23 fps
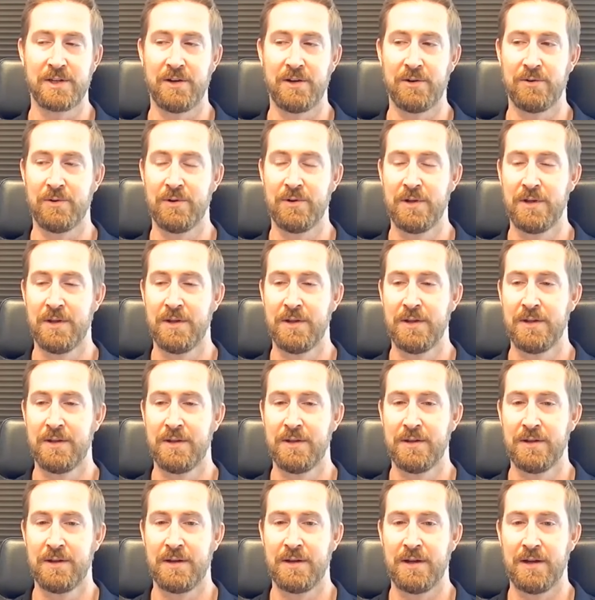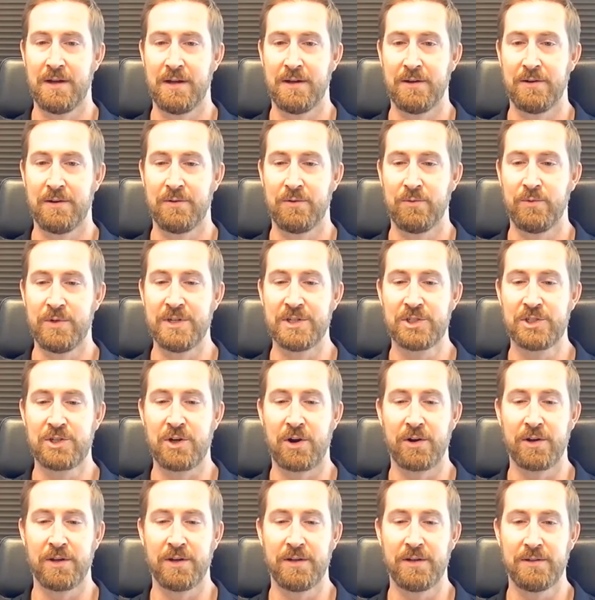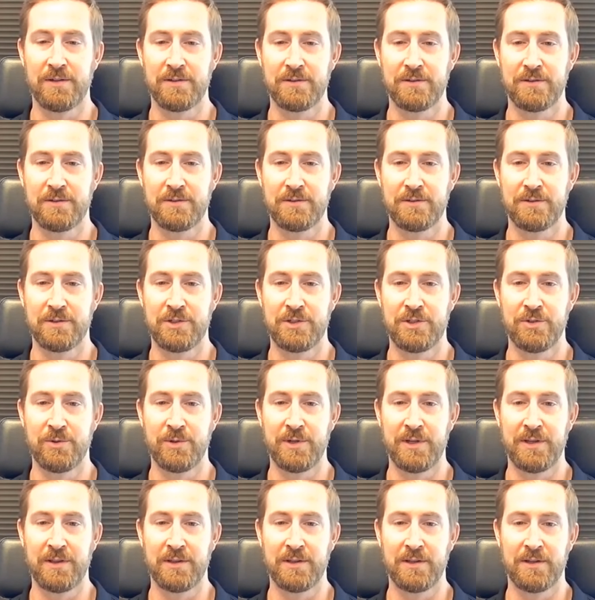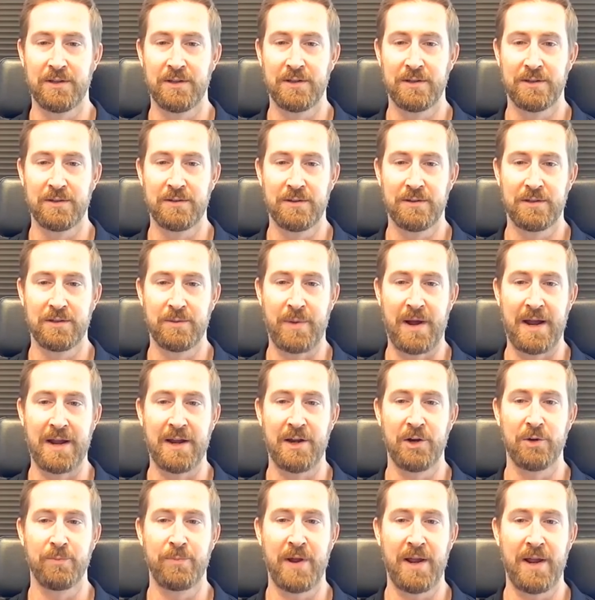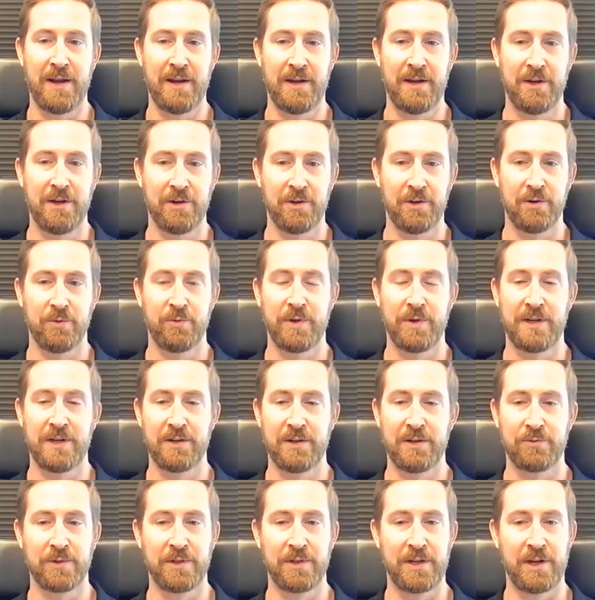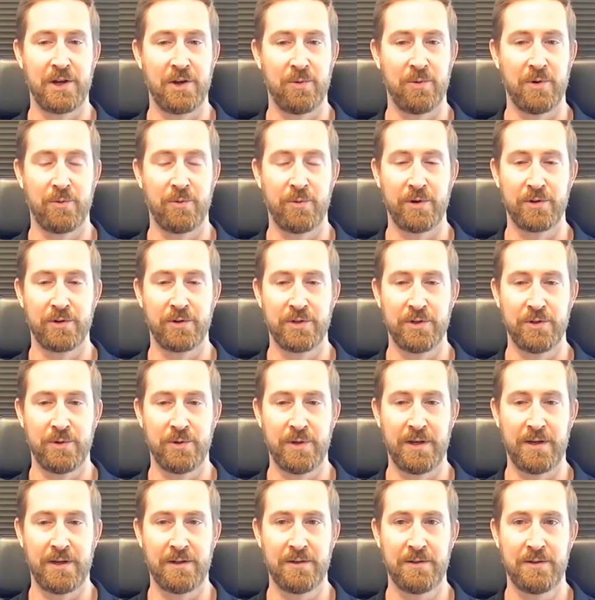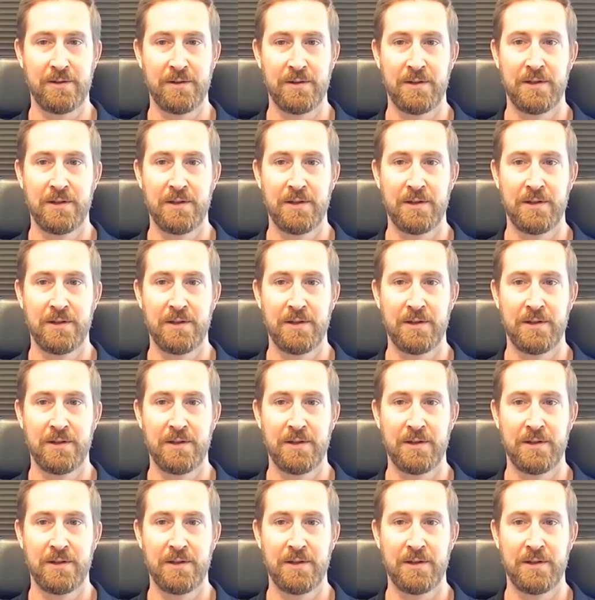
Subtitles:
So we started doing the buy here, pay here. We didn't really know what we were doing.